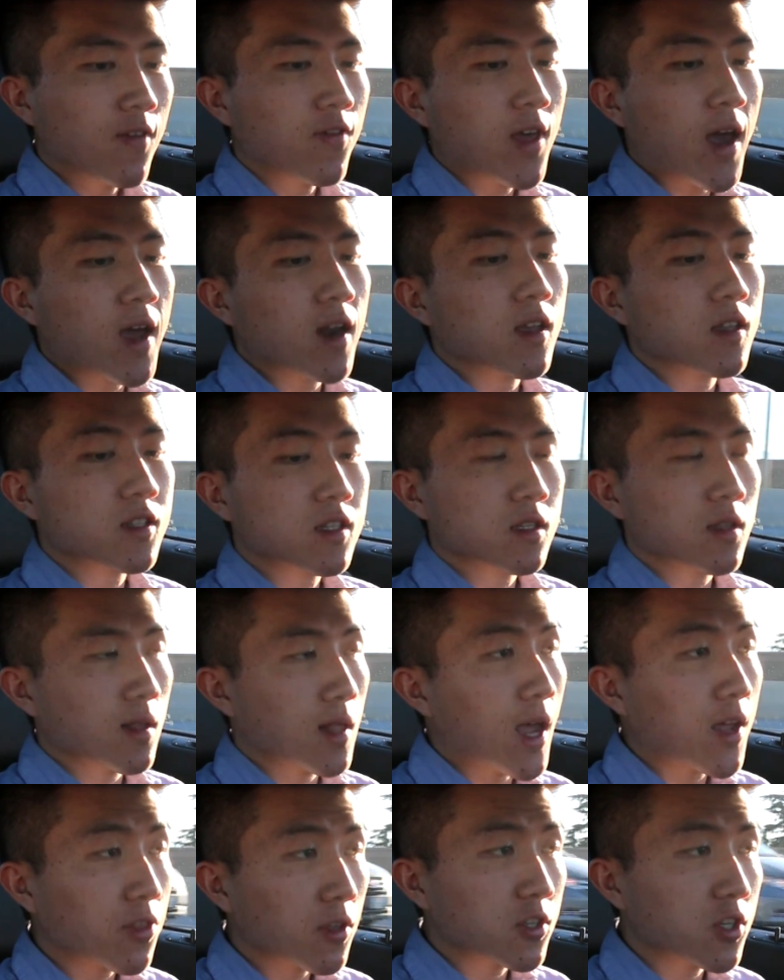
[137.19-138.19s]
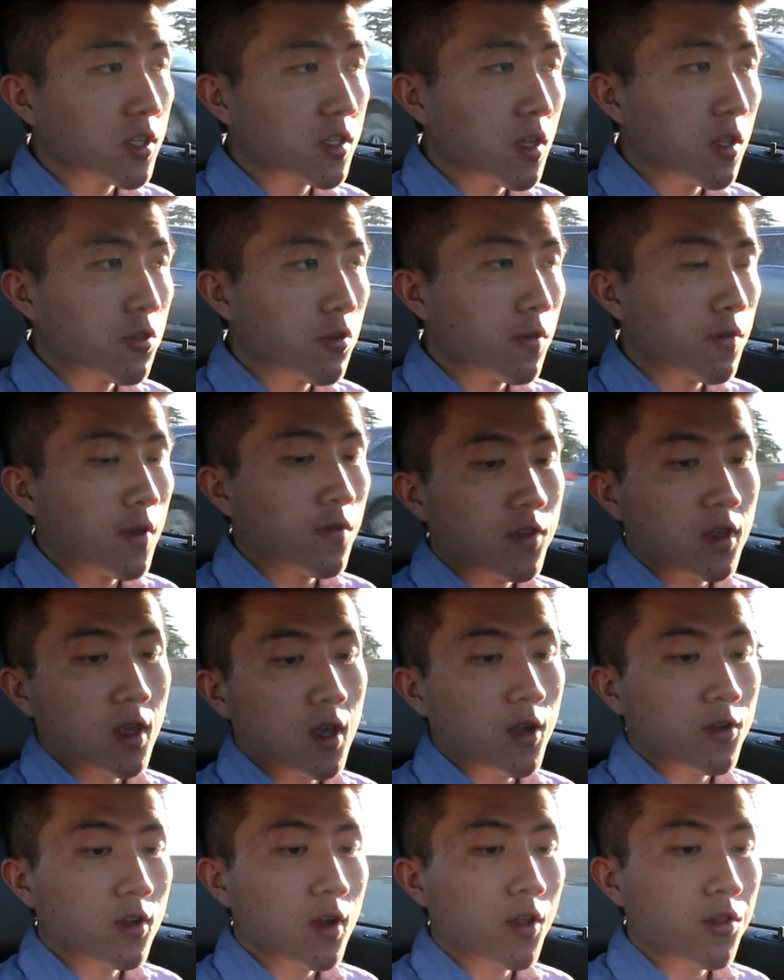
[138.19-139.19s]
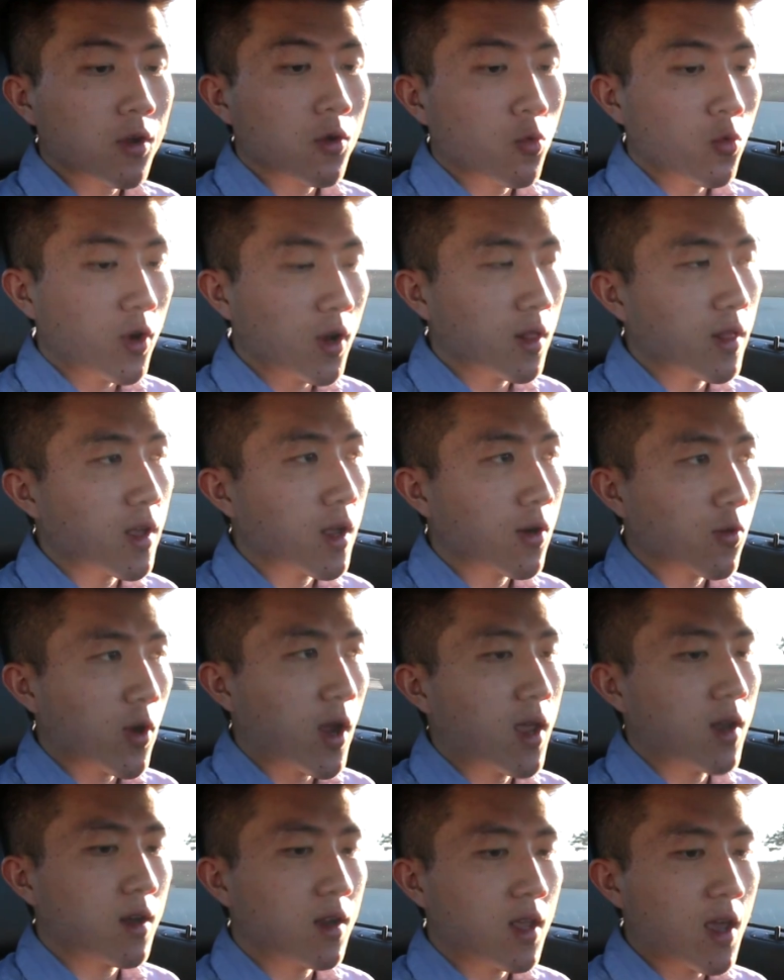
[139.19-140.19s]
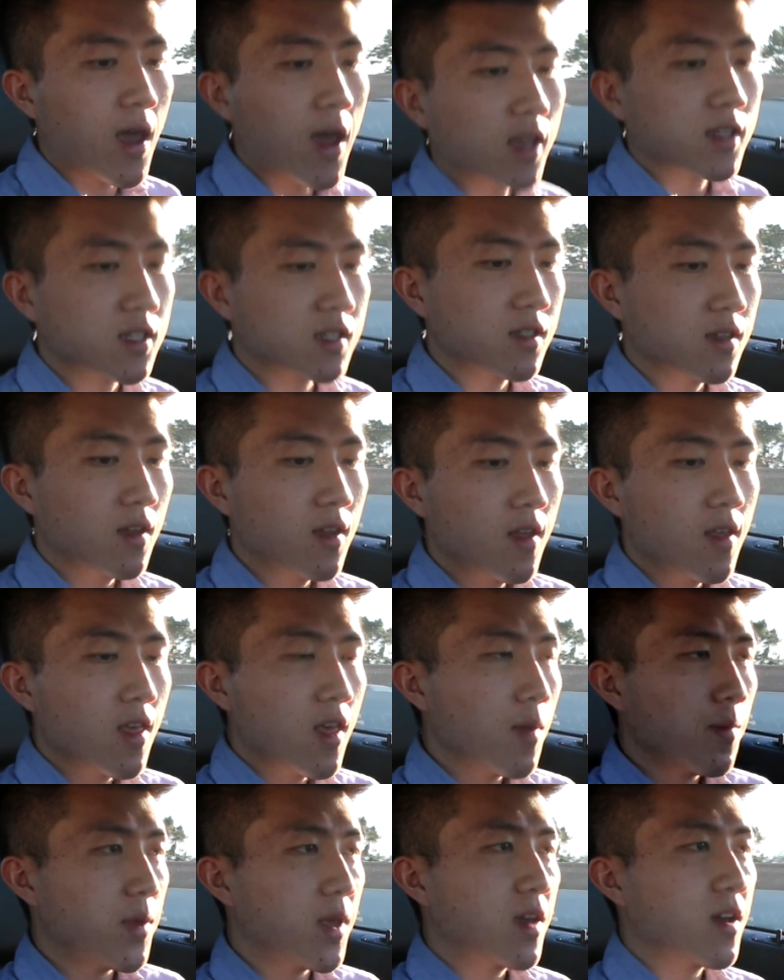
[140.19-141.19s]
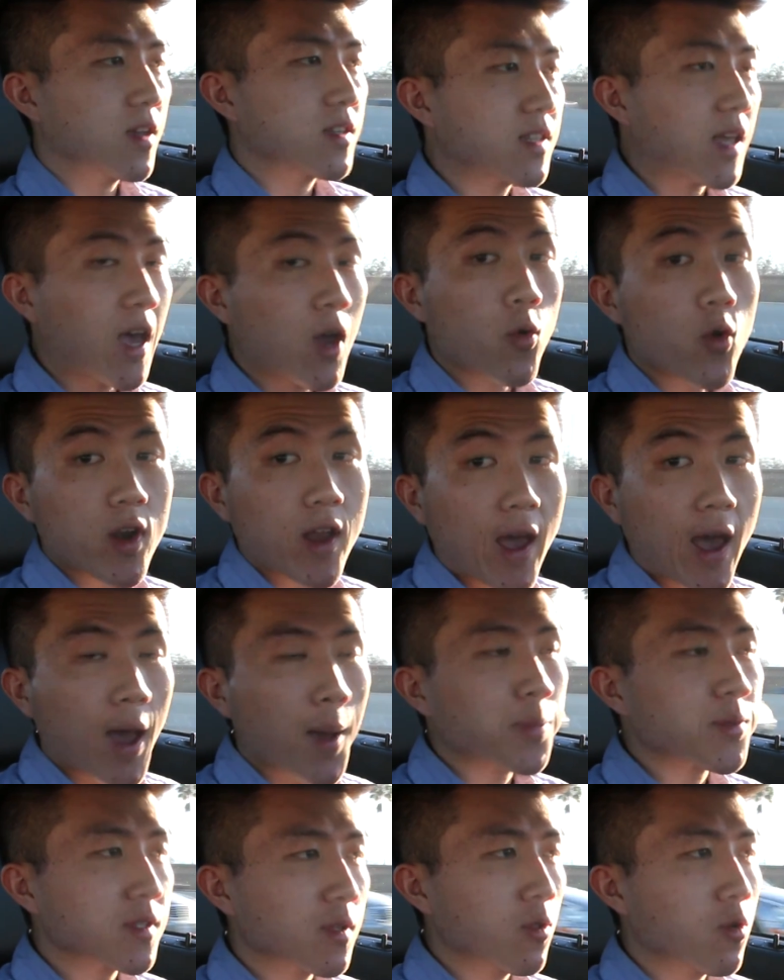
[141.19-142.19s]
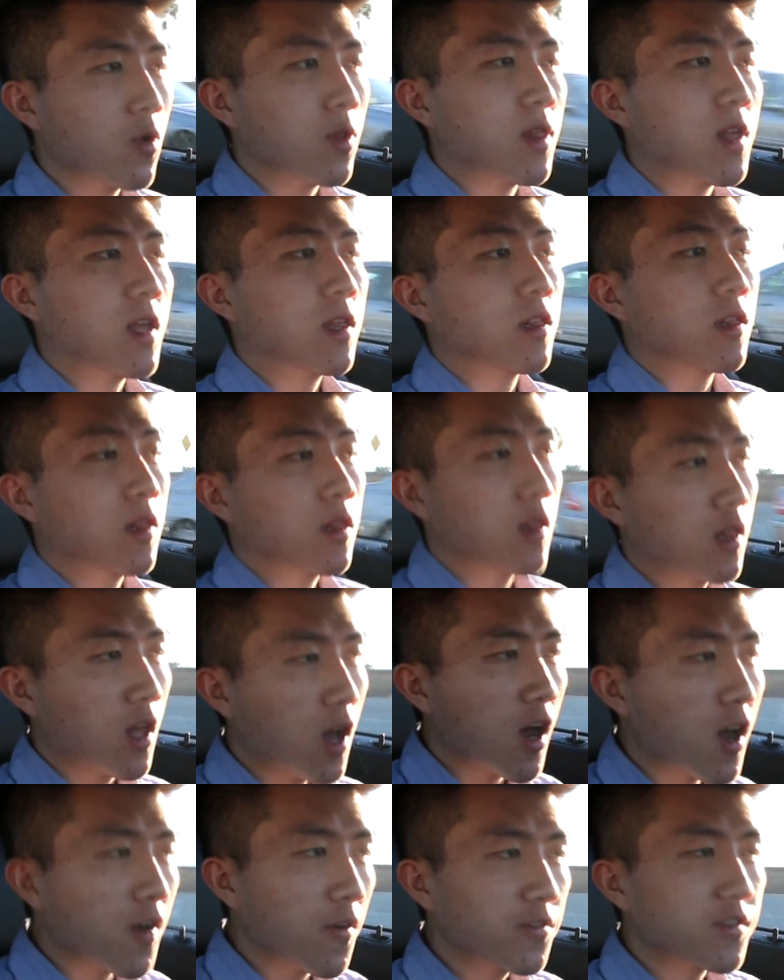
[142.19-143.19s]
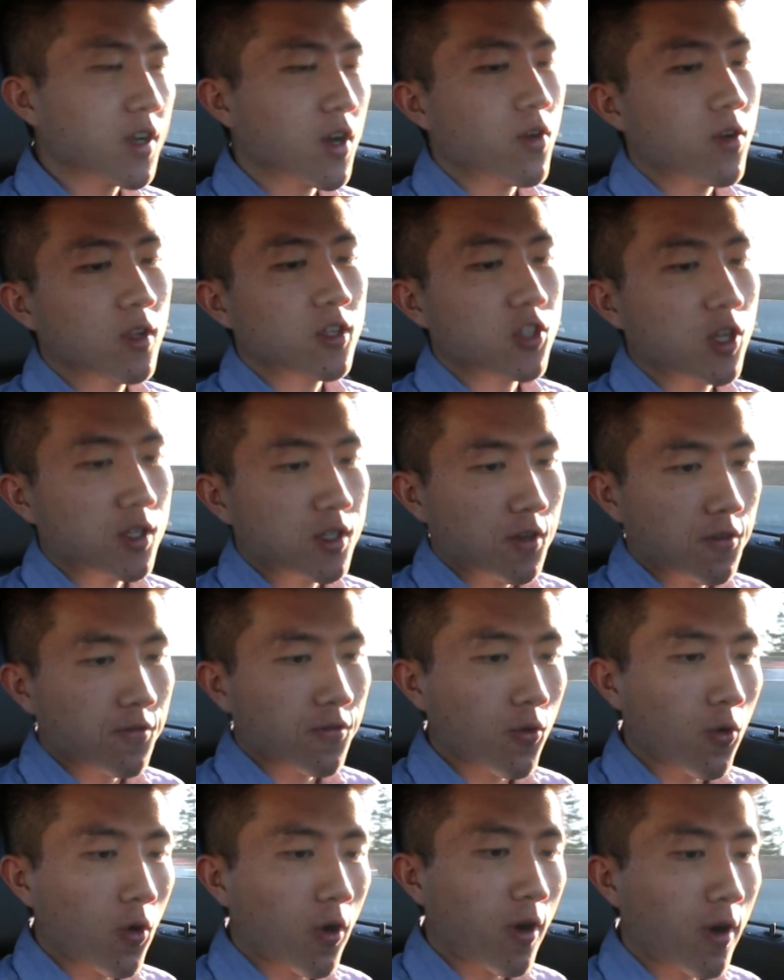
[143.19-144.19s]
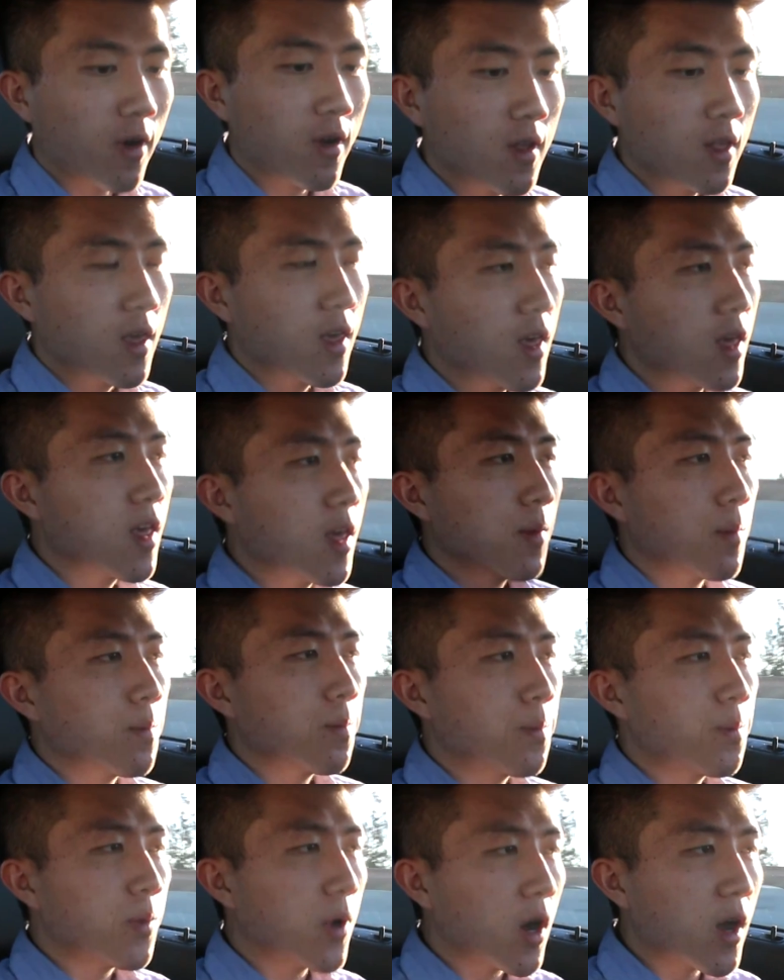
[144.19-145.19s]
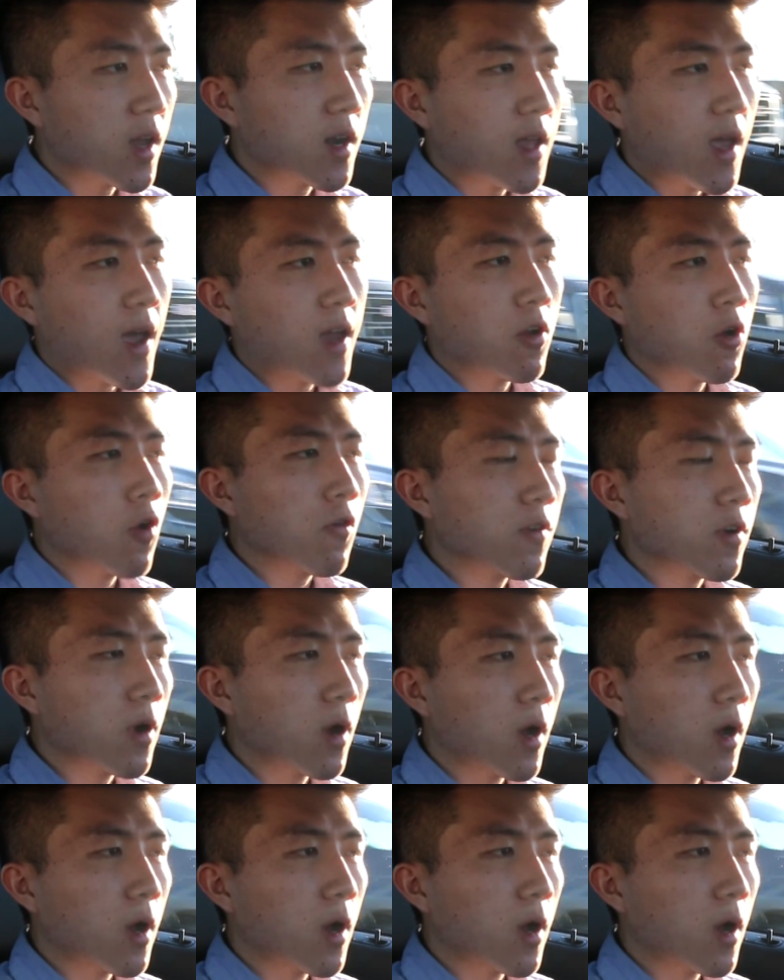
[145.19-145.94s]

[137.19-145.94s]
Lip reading: And that is, like the GT350, another really great guess because I would absolutely love to own a GT4, but at over